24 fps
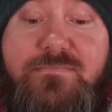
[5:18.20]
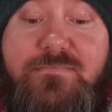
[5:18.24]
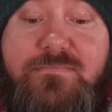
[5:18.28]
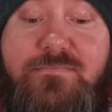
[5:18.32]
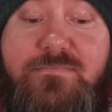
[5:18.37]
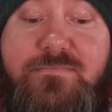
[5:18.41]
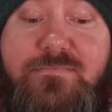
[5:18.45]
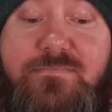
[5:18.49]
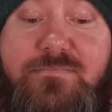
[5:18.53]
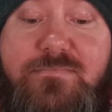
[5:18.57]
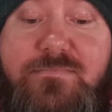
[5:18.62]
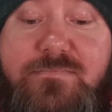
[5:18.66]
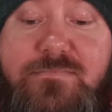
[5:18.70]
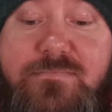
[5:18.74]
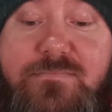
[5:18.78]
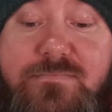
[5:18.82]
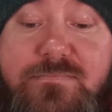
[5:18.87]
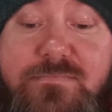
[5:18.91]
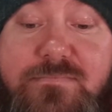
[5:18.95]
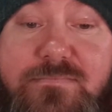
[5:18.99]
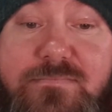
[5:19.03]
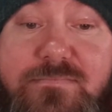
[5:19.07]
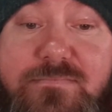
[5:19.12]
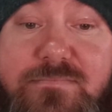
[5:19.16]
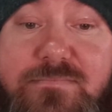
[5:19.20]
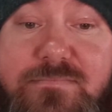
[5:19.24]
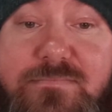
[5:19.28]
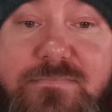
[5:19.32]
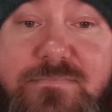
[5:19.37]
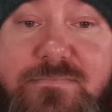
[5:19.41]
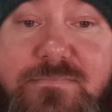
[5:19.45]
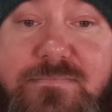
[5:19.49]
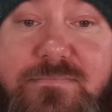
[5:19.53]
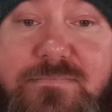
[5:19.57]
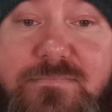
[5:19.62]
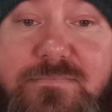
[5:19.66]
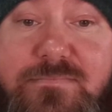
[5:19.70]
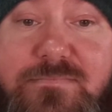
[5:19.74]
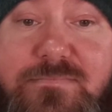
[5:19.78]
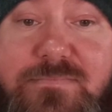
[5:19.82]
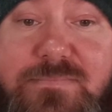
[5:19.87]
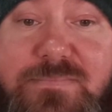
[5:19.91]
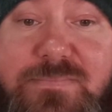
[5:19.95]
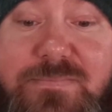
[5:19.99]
Nobody speaks.